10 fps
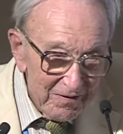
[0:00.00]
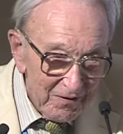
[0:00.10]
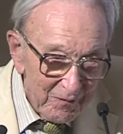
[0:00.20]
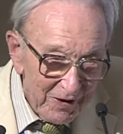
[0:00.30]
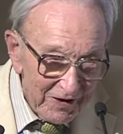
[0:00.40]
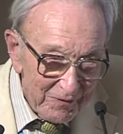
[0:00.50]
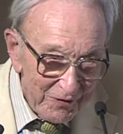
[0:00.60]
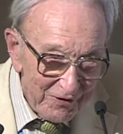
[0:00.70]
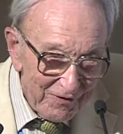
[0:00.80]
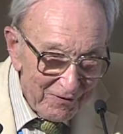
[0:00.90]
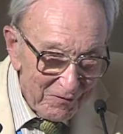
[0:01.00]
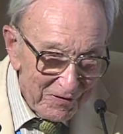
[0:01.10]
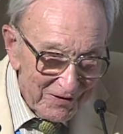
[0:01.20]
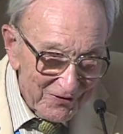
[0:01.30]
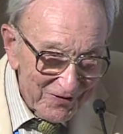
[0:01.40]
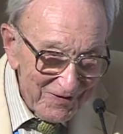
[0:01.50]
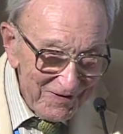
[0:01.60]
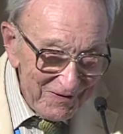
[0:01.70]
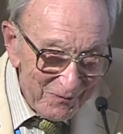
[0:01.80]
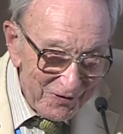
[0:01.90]
In my computer it works,
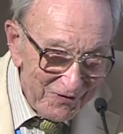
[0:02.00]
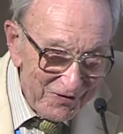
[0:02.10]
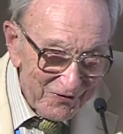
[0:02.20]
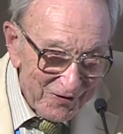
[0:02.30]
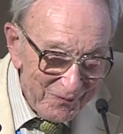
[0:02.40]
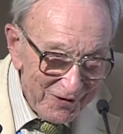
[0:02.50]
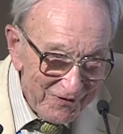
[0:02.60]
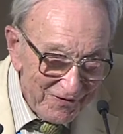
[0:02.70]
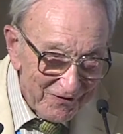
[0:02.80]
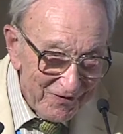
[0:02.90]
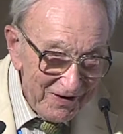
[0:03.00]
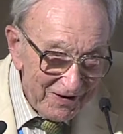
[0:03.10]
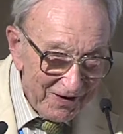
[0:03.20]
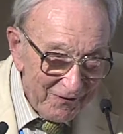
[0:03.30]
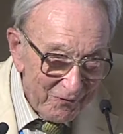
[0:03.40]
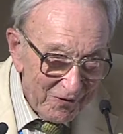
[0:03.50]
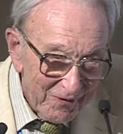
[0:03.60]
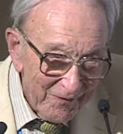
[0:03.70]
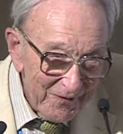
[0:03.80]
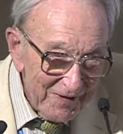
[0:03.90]
but this computer doesn't. No,
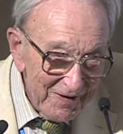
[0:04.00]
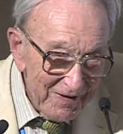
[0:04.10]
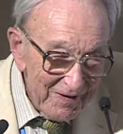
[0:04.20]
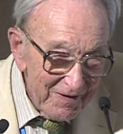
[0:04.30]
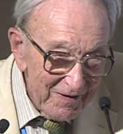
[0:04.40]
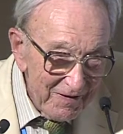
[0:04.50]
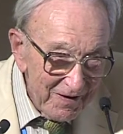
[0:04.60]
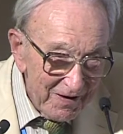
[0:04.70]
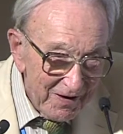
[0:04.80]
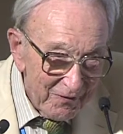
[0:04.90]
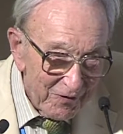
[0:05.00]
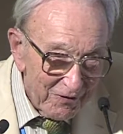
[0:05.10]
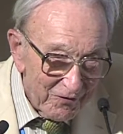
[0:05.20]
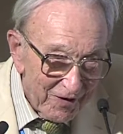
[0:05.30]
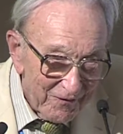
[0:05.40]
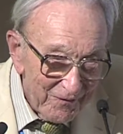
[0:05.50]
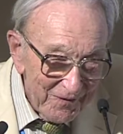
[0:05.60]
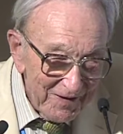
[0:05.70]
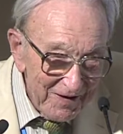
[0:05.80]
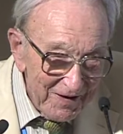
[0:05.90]
well, it won't run.
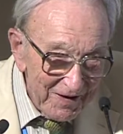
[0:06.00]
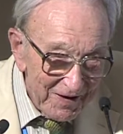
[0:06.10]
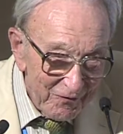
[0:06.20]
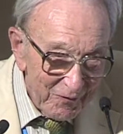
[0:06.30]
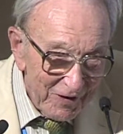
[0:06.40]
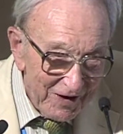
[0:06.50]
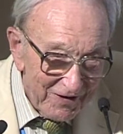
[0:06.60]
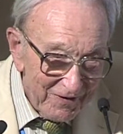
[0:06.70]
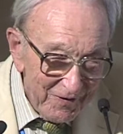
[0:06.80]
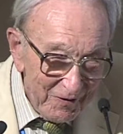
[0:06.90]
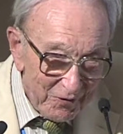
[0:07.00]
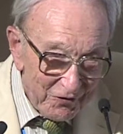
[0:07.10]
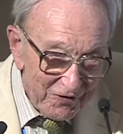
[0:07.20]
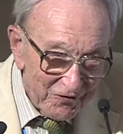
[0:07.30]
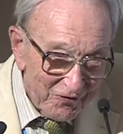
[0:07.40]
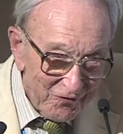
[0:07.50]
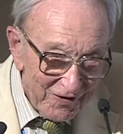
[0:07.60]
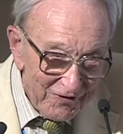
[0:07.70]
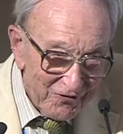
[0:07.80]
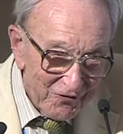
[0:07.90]
Never mind. But this is
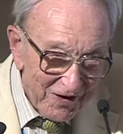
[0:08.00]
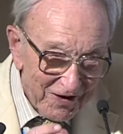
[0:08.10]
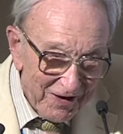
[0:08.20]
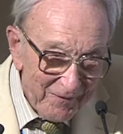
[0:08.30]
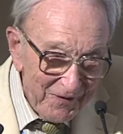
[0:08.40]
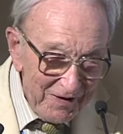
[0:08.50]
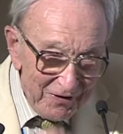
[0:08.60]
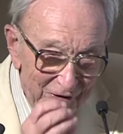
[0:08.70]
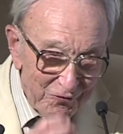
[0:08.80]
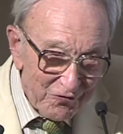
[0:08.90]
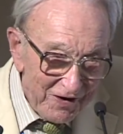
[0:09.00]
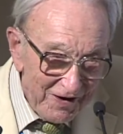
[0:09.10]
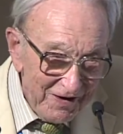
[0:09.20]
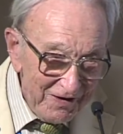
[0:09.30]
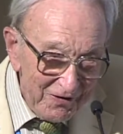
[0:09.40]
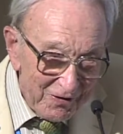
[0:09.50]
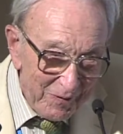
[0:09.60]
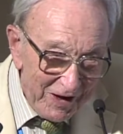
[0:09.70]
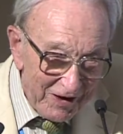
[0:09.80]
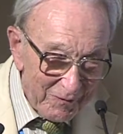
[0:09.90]
very striking. You see the
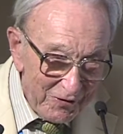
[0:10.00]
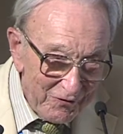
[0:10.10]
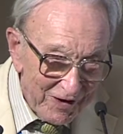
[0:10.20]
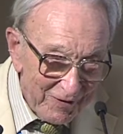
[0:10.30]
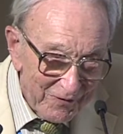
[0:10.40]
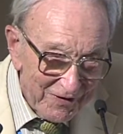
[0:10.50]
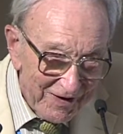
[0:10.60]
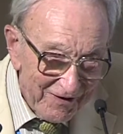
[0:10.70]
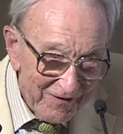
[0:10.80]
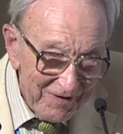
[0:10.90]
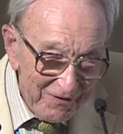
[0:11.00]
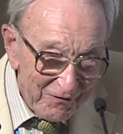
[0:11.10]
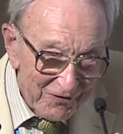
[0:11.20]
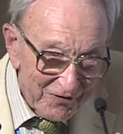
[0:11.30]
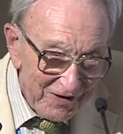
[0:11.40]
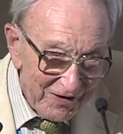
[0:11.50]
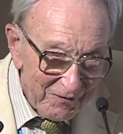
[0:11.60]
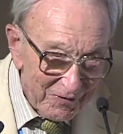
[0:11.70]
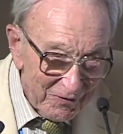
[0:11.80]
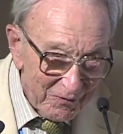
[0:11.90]
bag moving up and down,
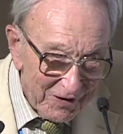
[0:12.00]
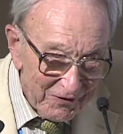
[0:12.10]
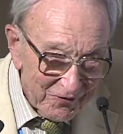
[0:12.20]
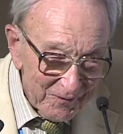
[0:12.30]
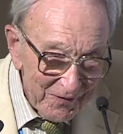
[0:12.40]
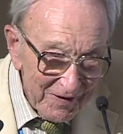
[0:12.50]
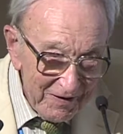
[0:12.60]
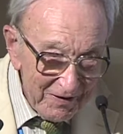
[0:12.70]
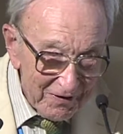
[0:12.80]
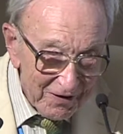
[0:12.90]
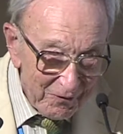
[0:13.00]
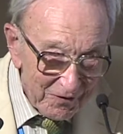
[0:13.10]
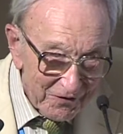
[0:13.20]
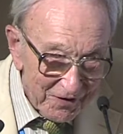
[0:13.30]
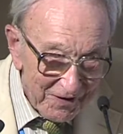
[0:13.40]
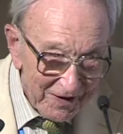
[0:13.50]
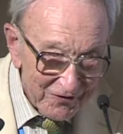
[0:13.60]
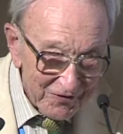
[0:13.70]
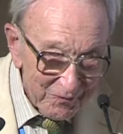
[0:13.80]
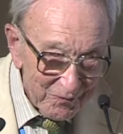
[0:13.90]
resonating with the waves. Go on to the
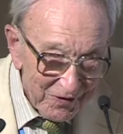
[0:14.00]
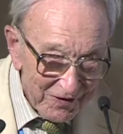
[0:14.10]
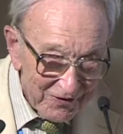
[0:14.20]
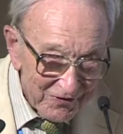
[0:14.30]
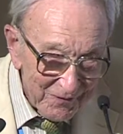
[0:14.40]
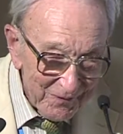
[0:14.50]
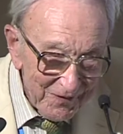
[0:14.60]
next, please.